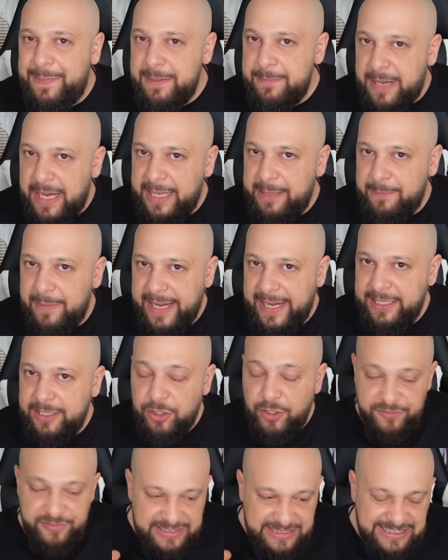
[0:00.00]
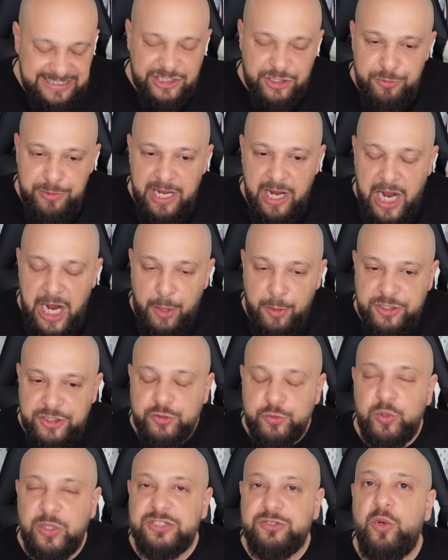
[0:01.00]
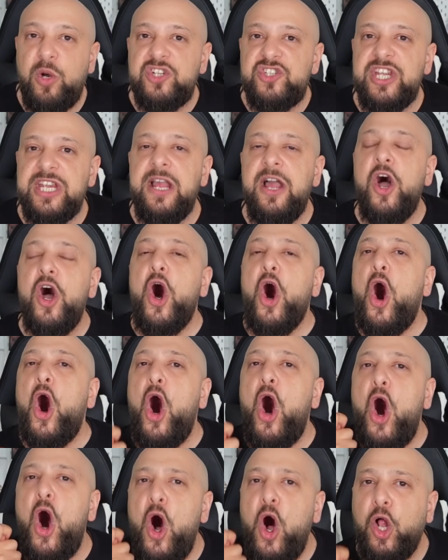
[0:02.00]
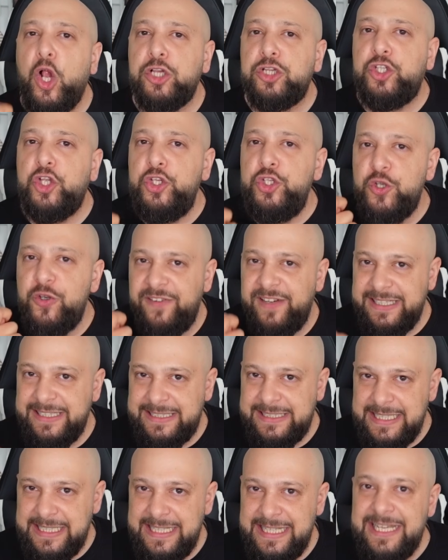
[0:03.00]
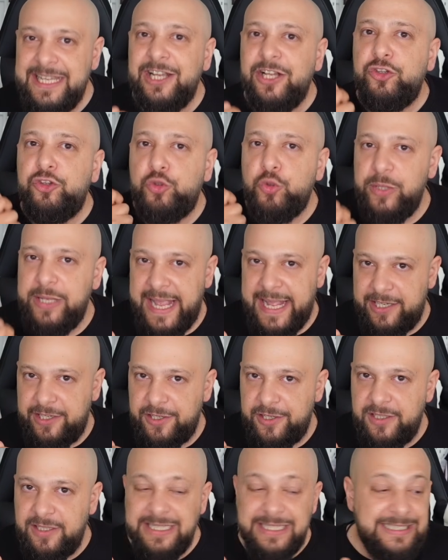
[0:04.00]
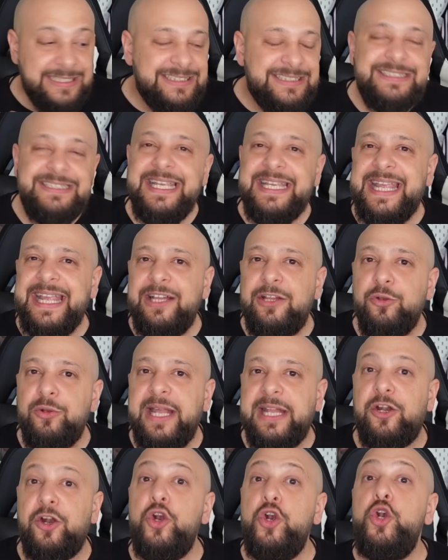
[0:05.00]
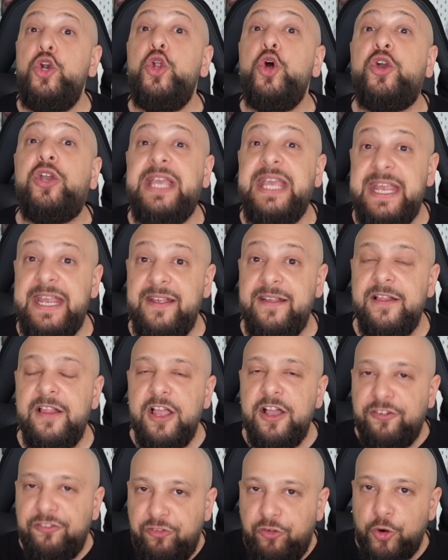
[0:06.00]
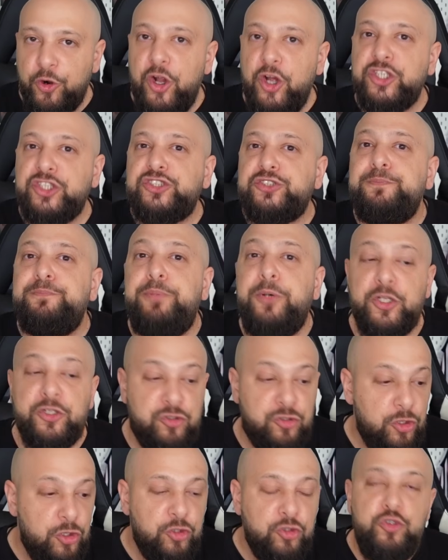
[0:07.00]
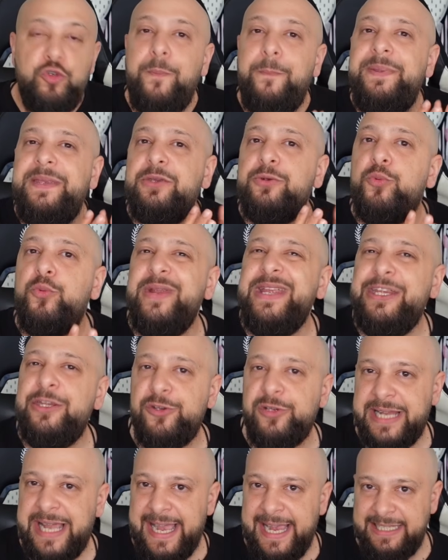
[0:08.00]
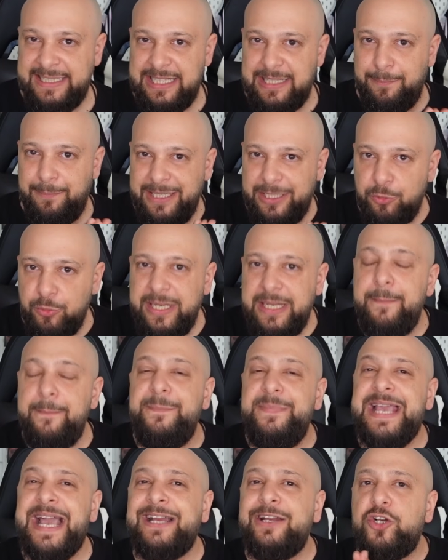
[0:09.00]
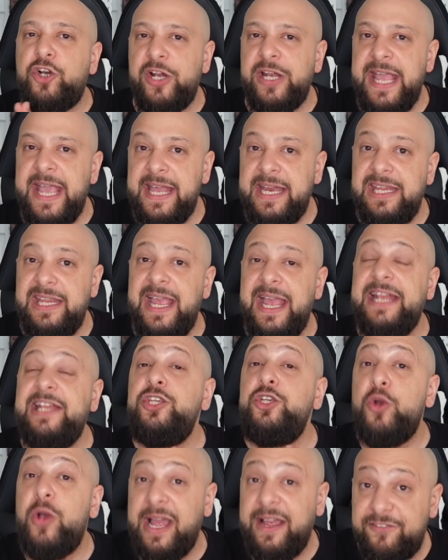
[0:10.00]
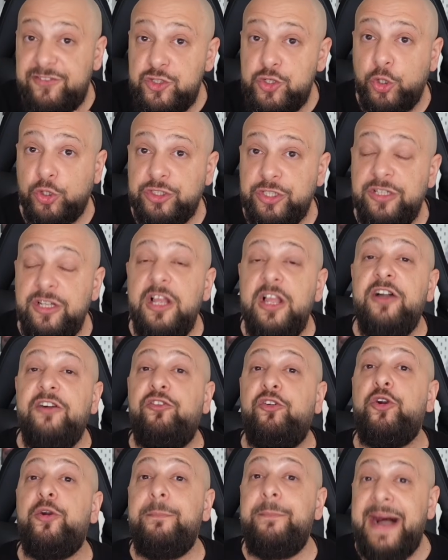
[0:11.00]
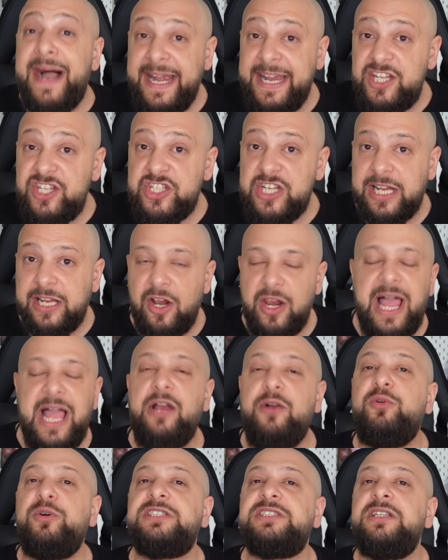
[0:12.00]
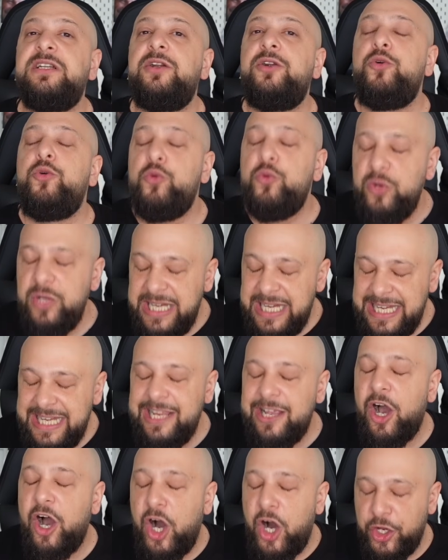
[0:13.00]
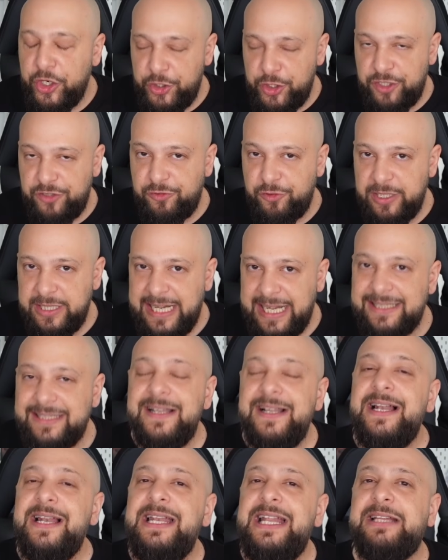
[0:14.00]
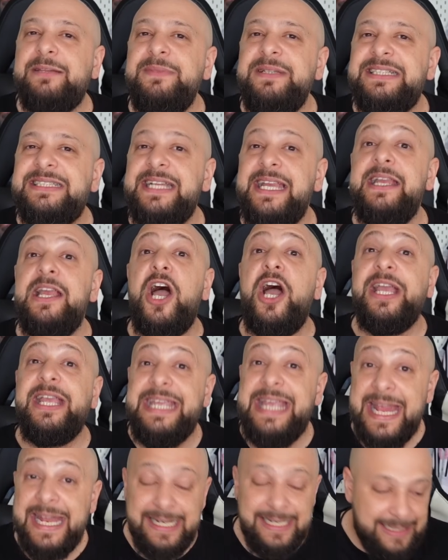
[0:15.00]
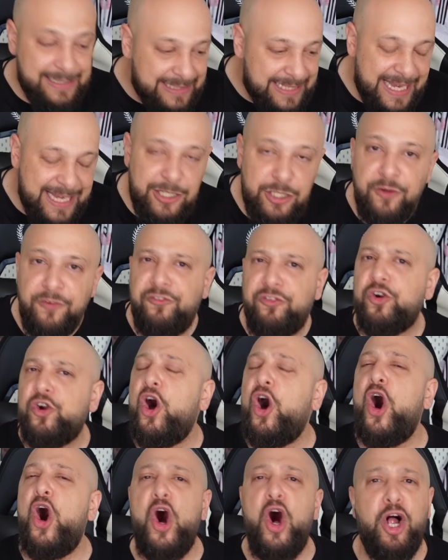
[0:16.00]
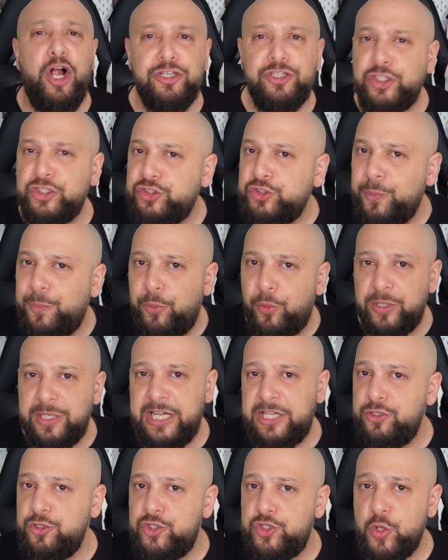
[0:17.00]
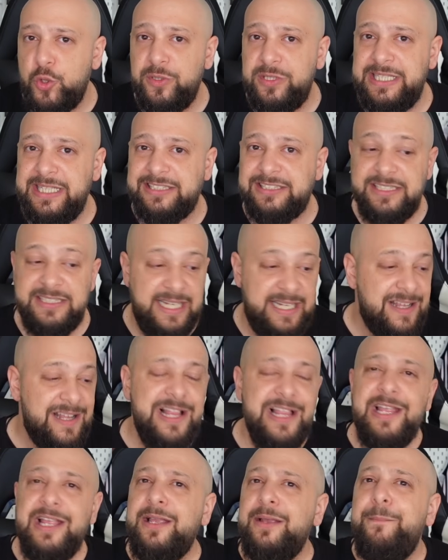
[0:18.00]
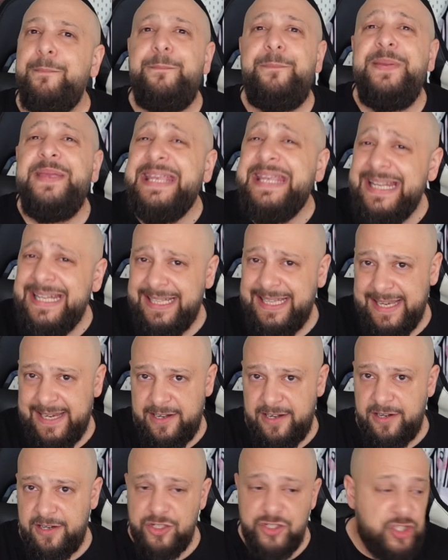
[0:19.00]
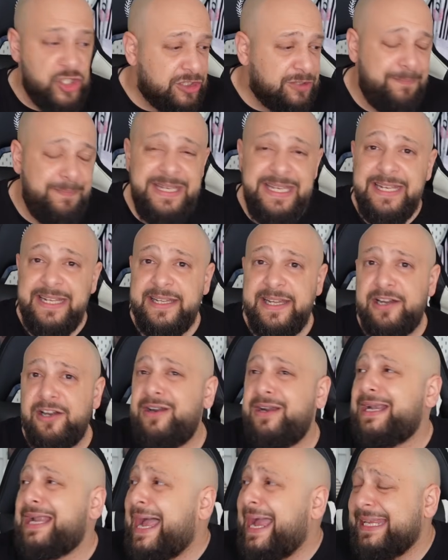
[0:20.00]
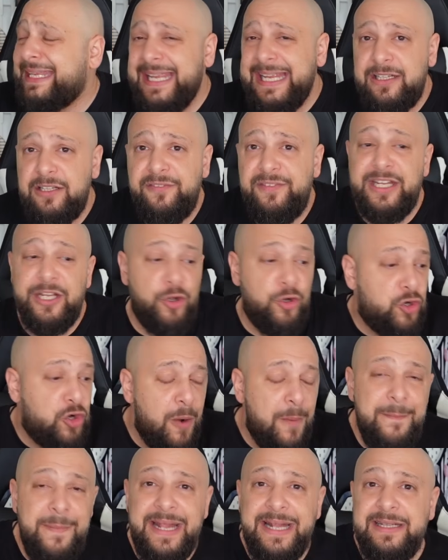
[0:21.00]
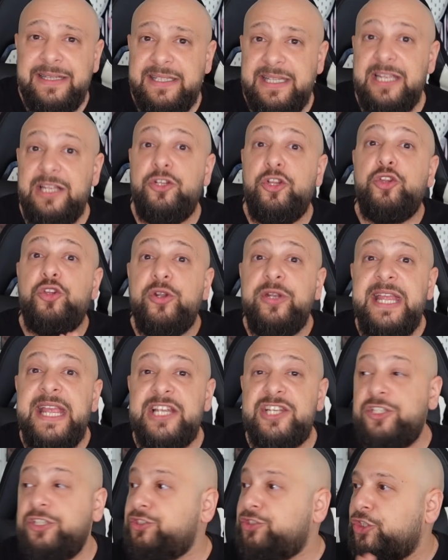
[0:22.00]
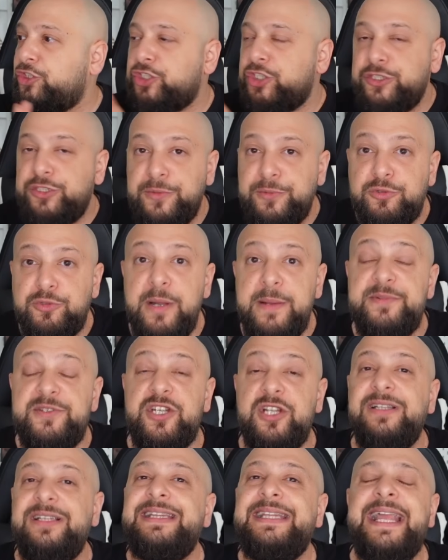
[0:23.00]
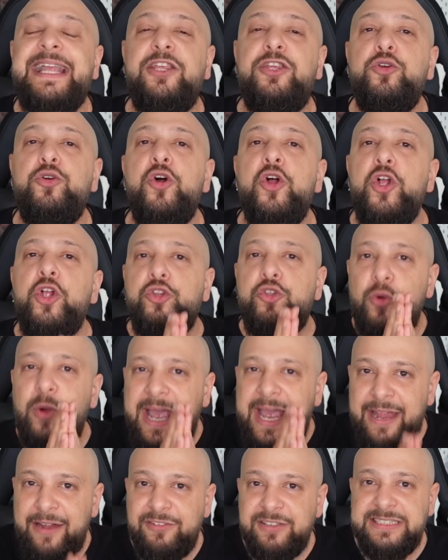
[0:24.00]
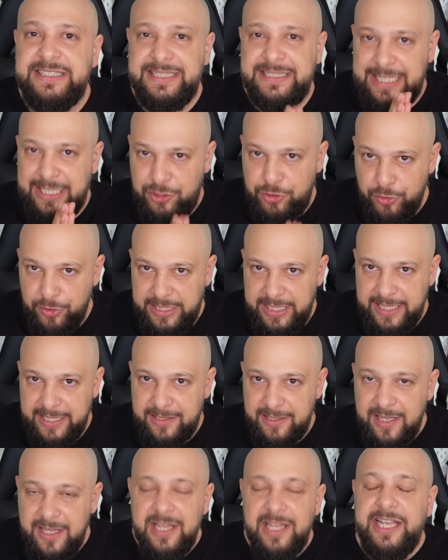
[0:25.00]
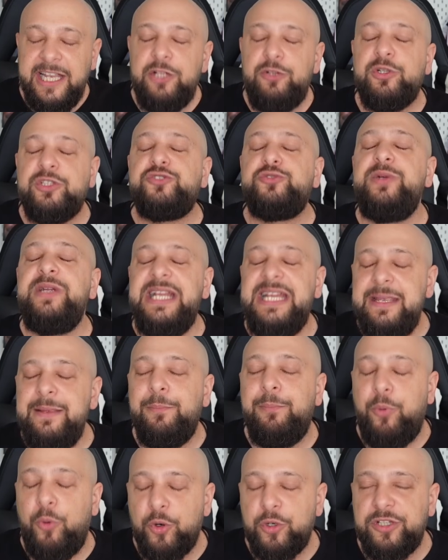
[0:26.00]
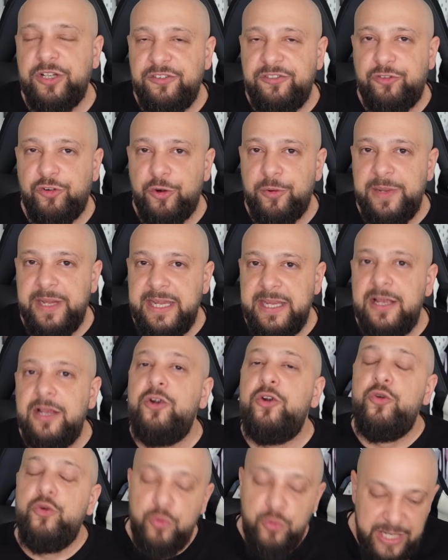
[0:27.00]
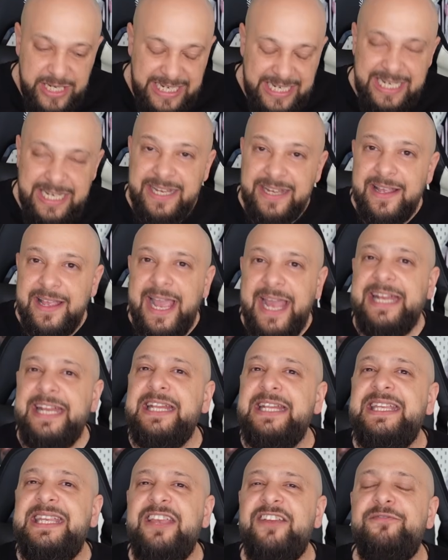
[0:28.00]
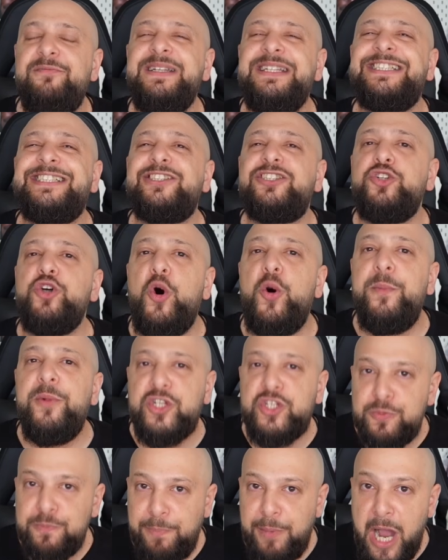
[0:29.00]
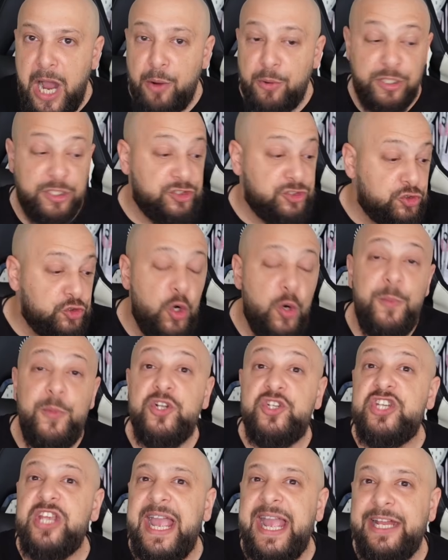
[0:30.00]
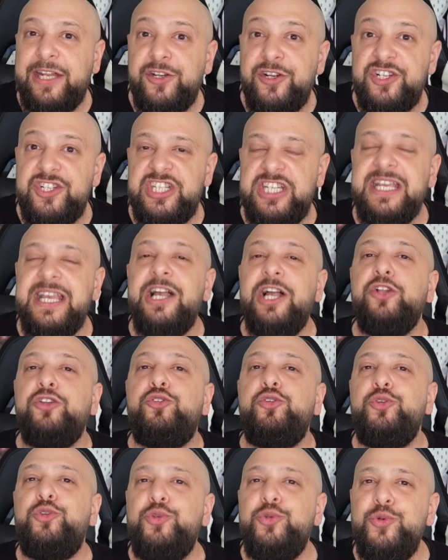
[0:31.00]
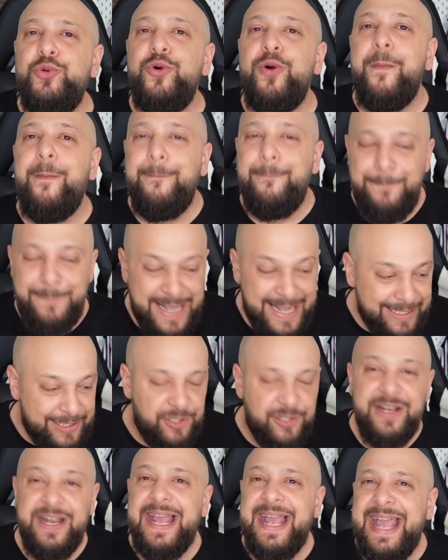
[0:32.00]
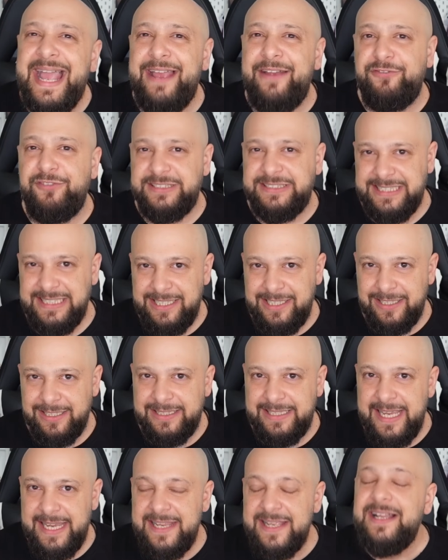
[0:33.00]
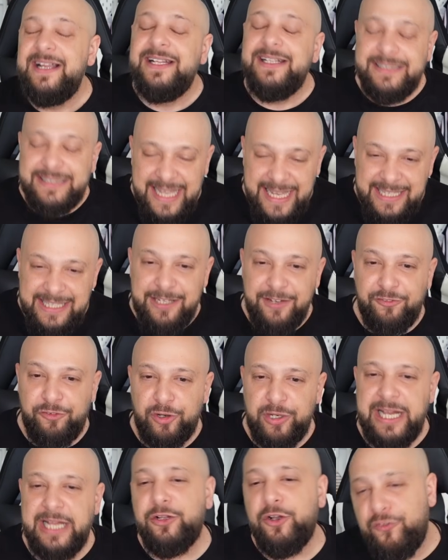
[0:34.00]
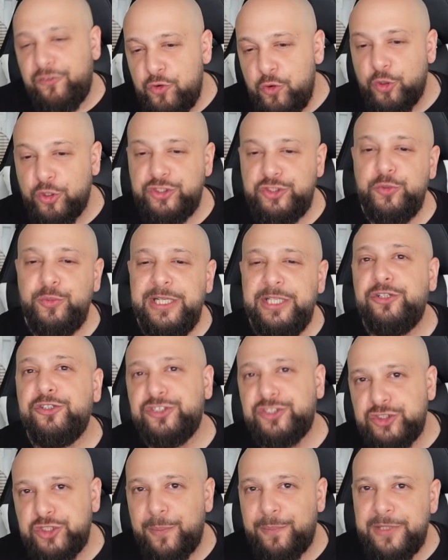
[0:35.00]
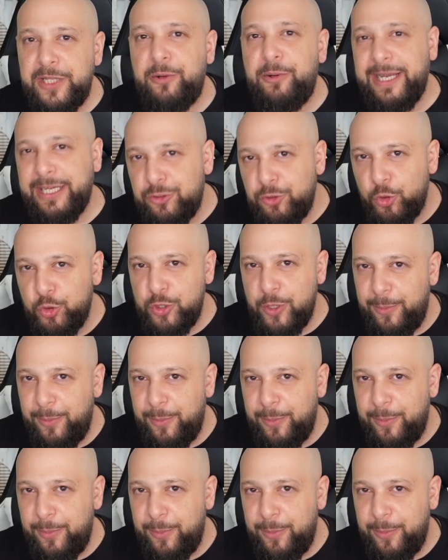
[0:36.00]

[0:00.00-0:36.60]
in my mind of these 3 hours was watching all the Juventini together, sticking together, looking for a spot to be reunited between Bianconeri. And you have chosen for my channel. I was really honored for that. Let me say again, thank you for all the support that you showed yesterday. Being there, just being there, liking the video, commenting, the donations, the subscription. Thank you to everything that you did. It was really important for me, really. And it gave me so much power, so much energy to do better every single day. Thank you for that. Of course, we don't stop now. I told you